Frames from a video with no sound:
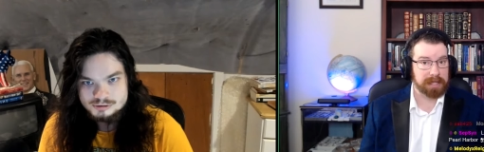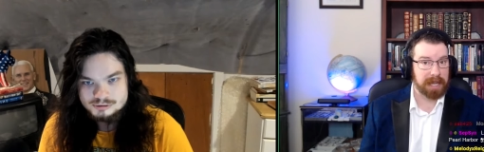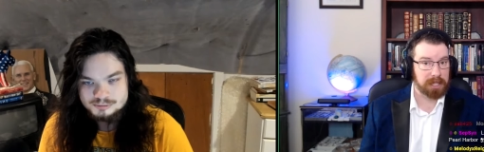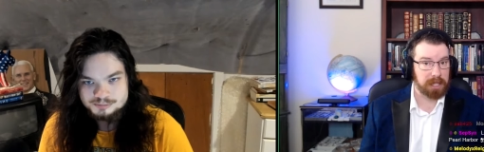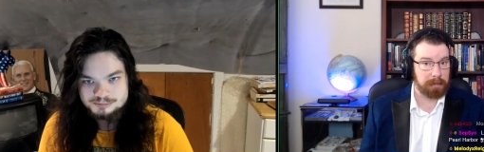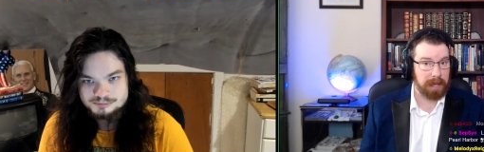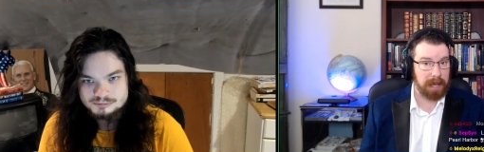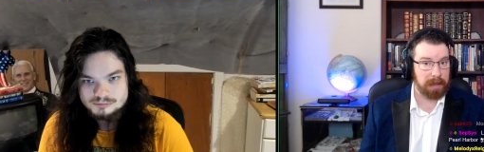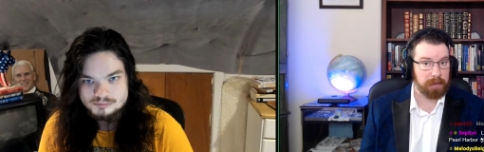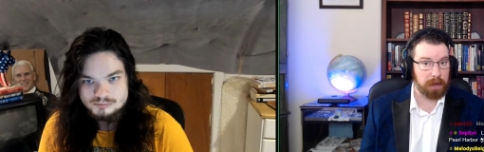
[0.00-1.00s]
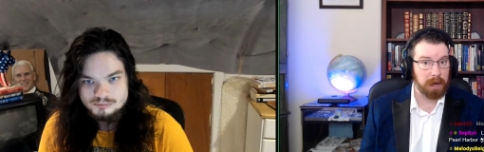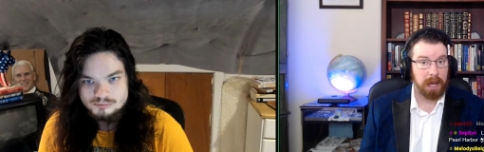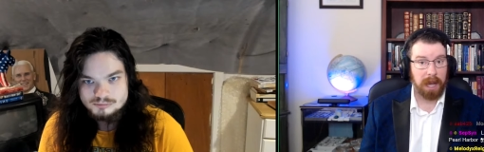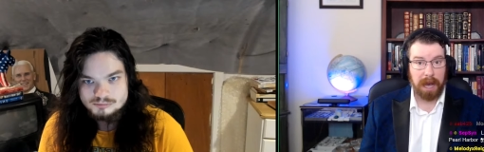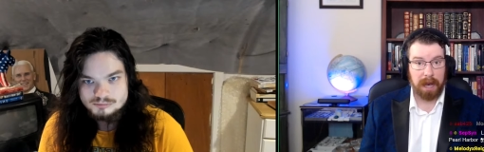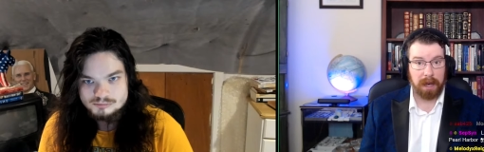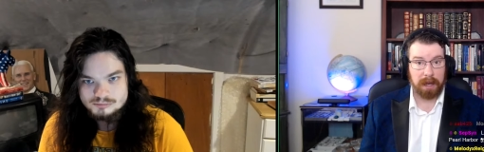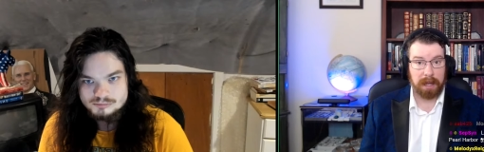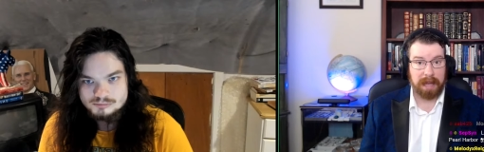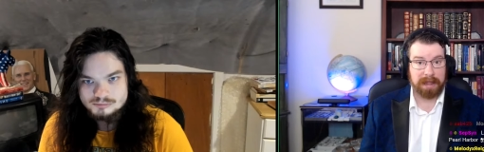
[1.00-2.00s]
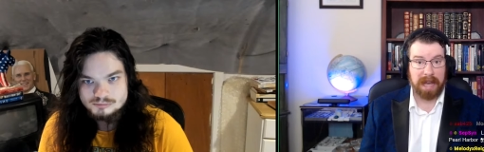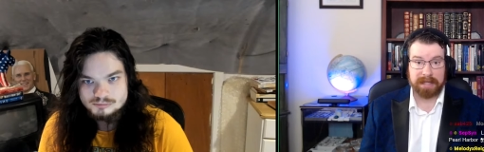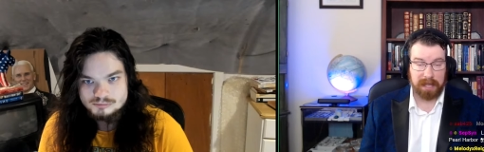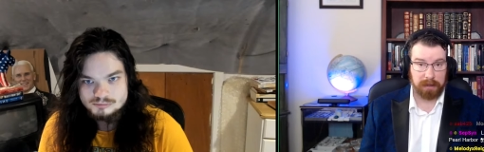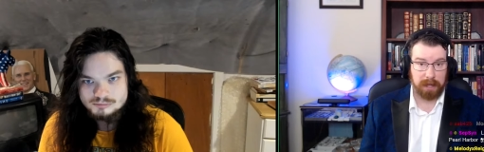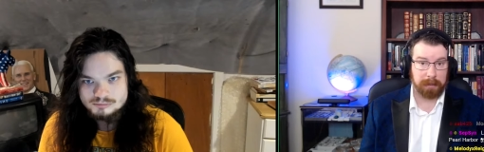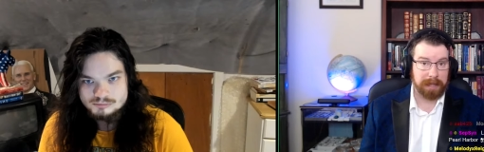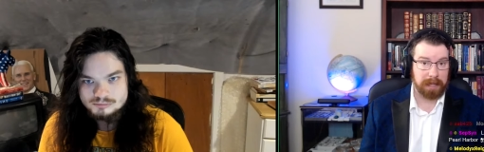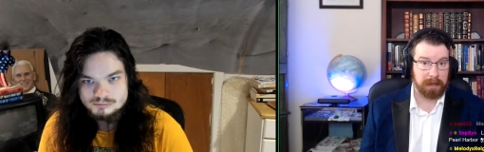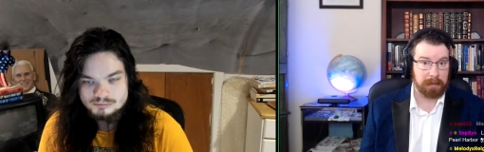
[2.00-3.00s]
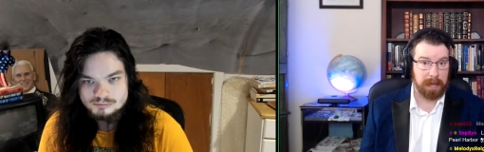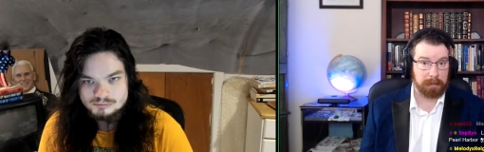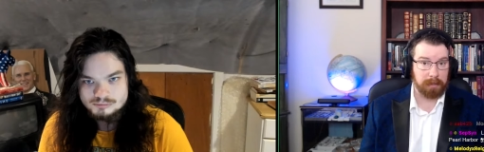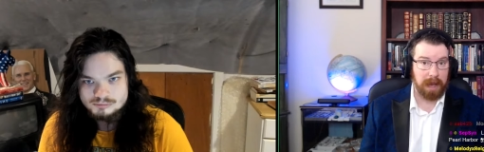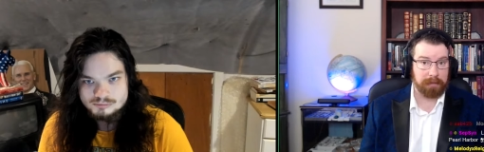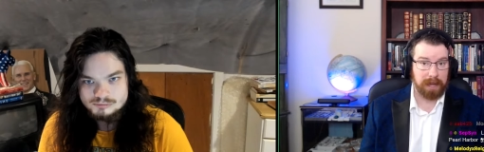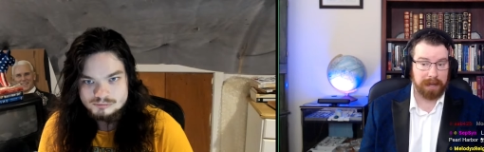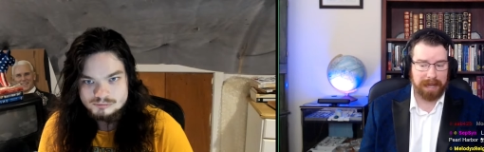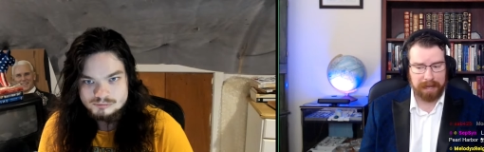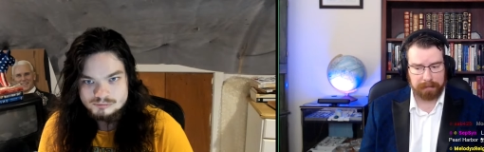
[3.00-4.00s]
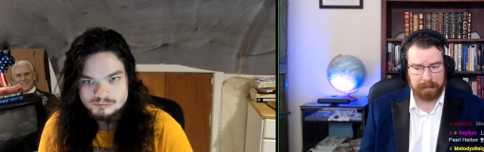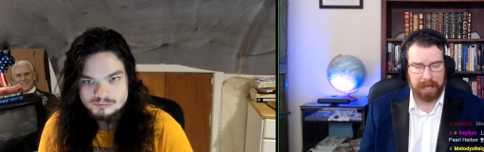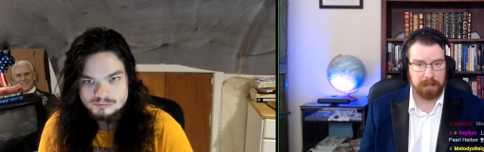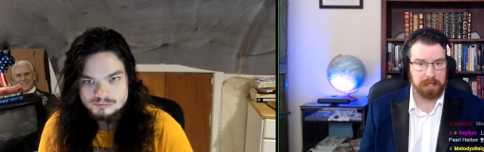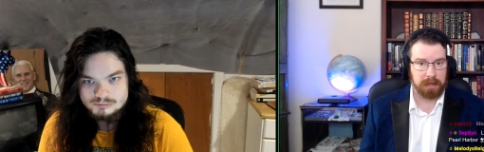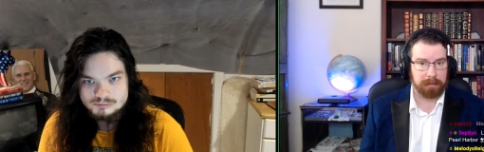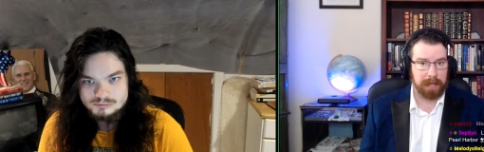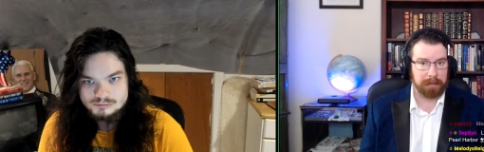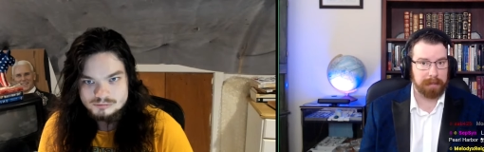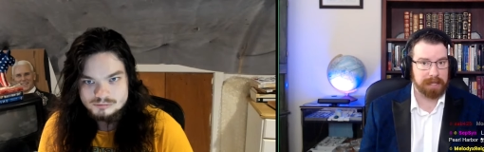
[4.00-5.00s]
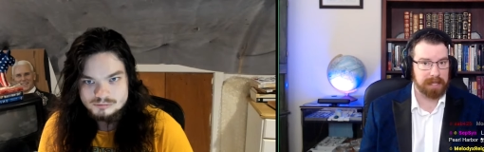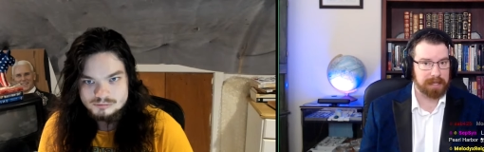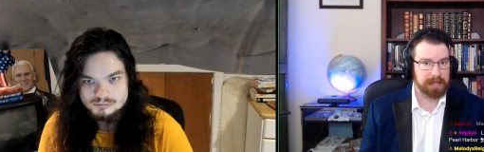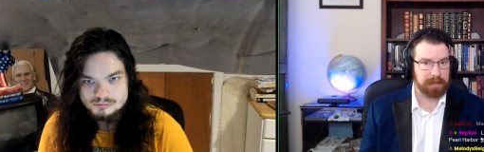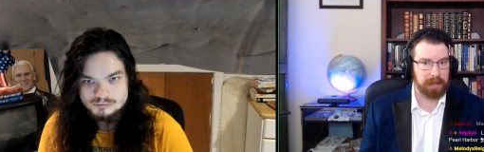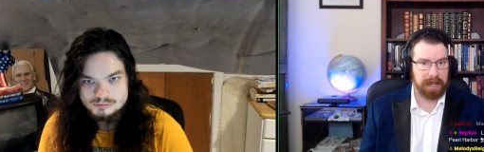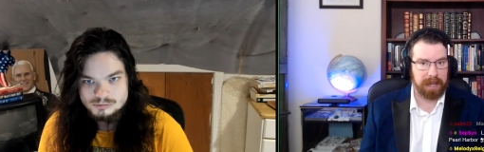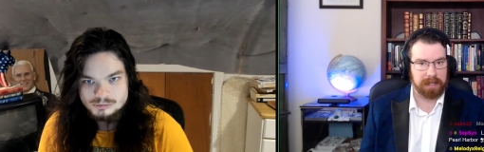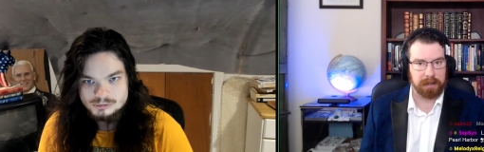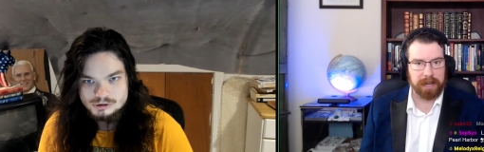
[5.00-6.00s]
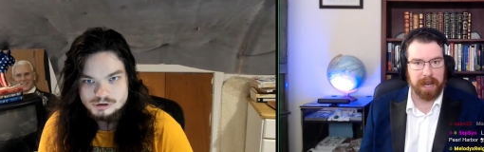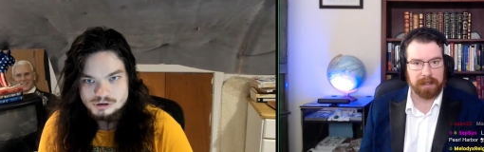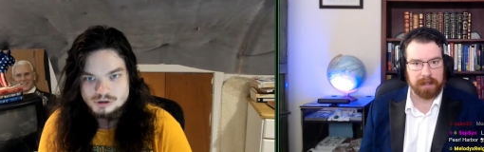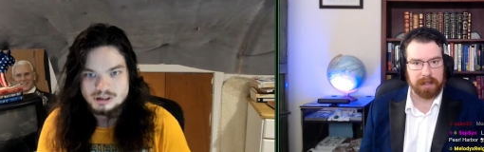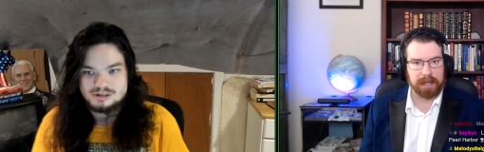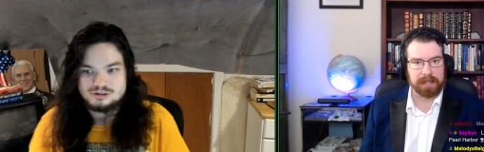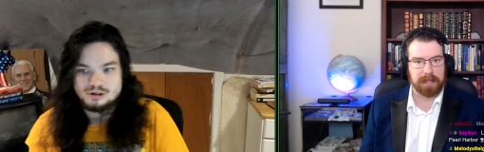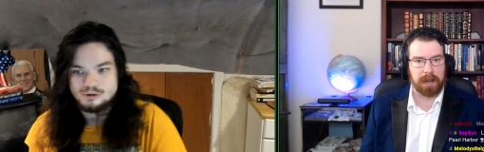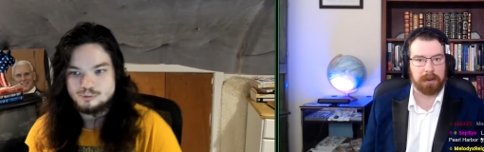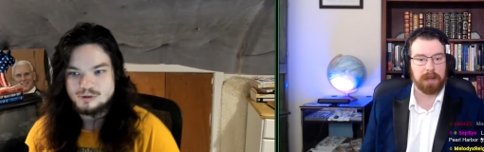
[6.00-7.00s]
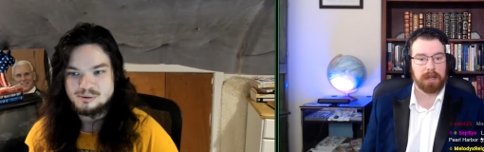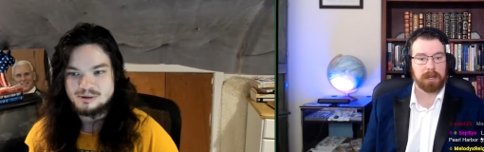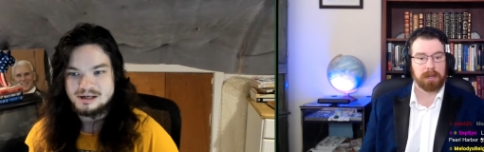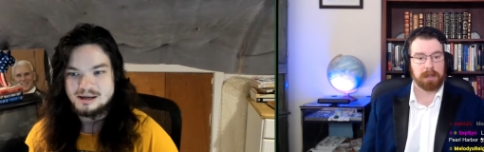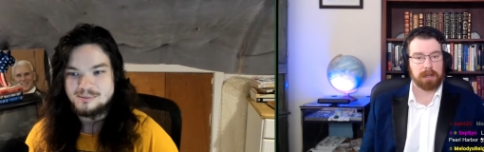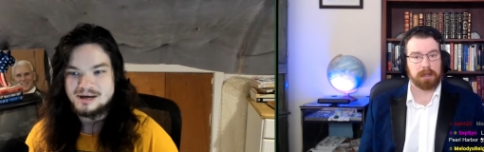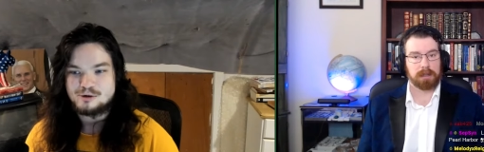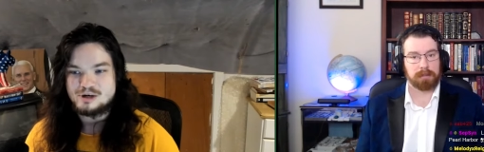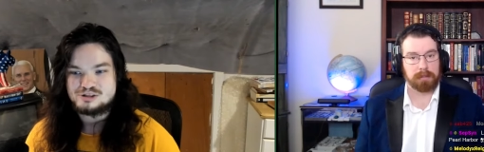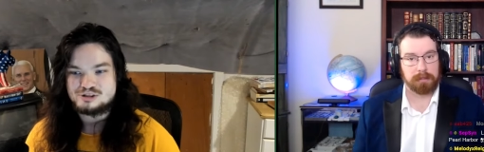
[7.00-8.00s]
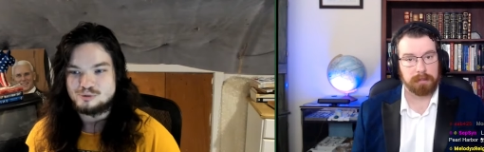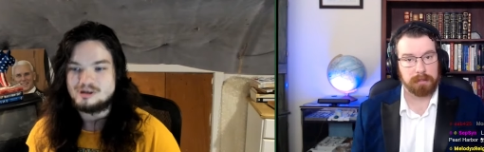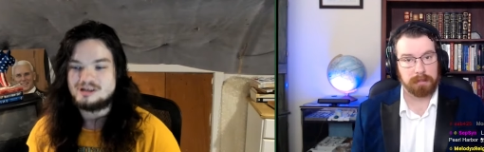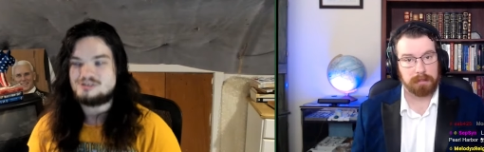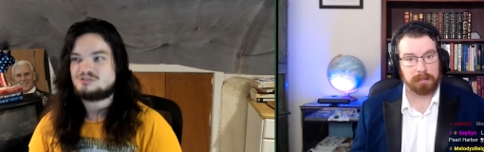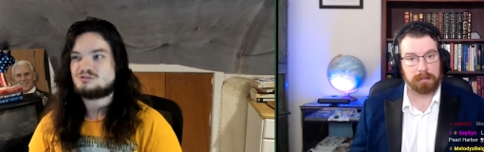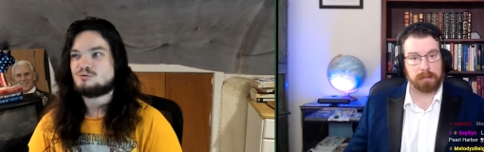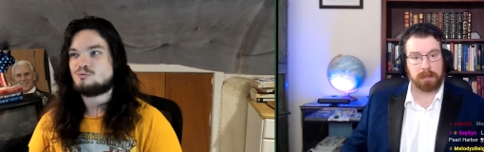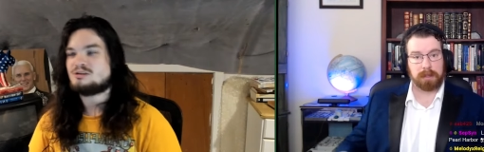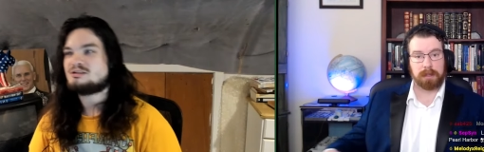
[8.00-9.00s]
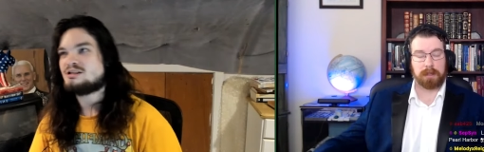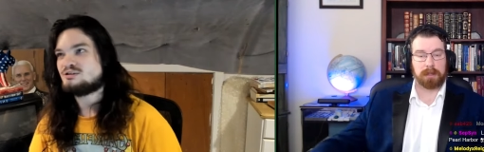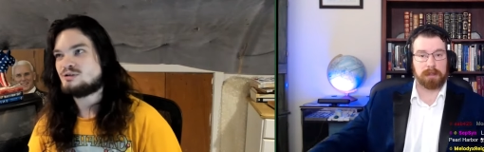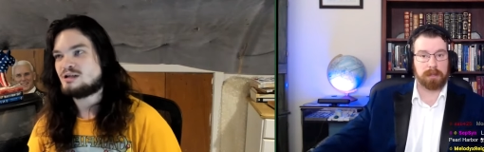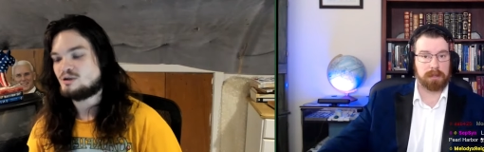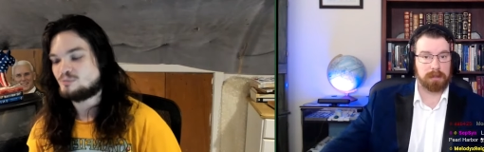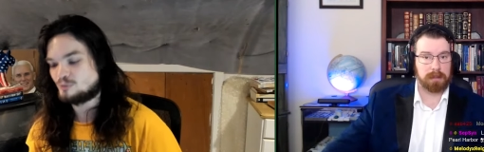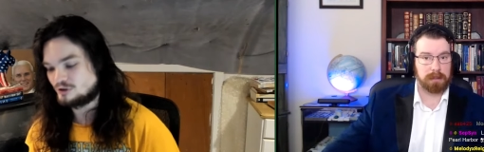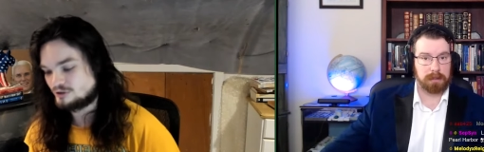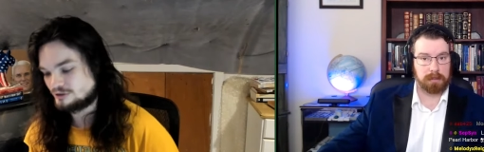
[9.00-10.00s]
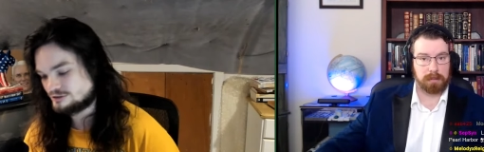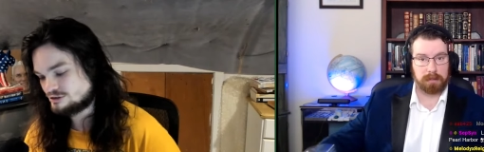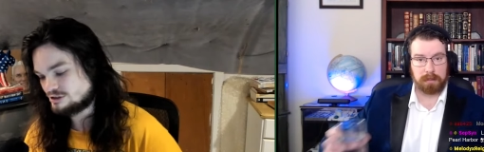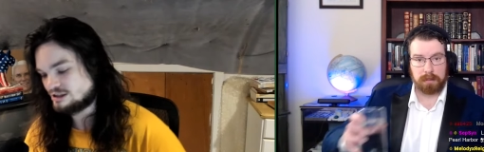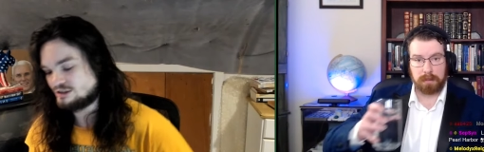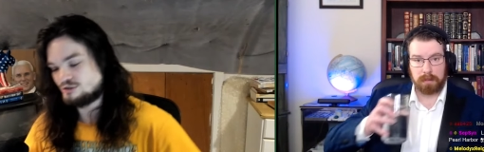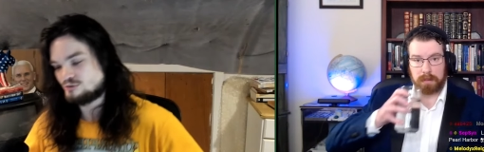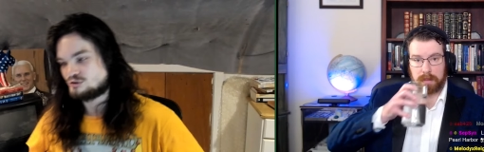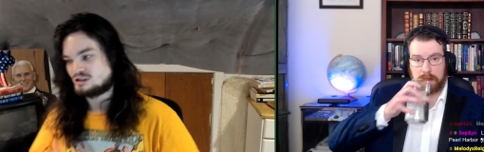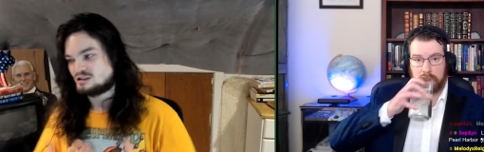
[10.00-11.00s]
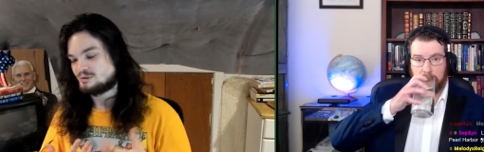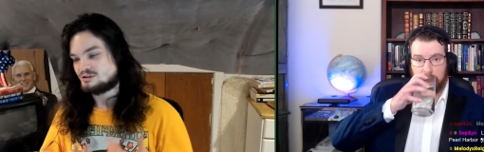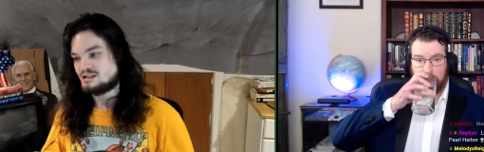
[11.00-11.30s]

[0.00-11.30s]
Speaker 1: sketchy behavior, uh, and that's the only way that you can make a profit, yeah, maybe you shouldn't be in business if you can't
Speaker 2: do it ethically. Okay, so, so. wait, wait, wait. My question was, what did he do to help workers? And you talked about the